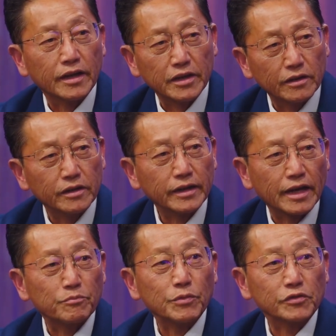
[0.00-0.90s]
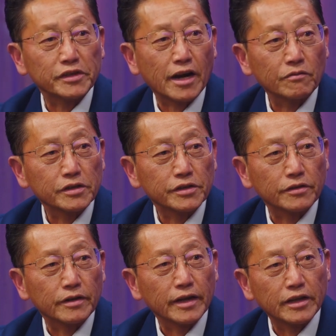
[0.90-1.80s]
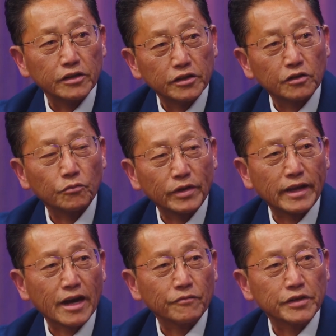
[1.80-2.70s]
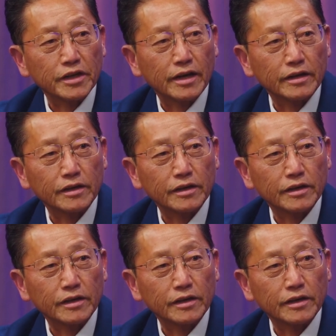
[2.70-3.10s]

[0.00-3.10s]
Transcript: You look at people's character and look what they have done.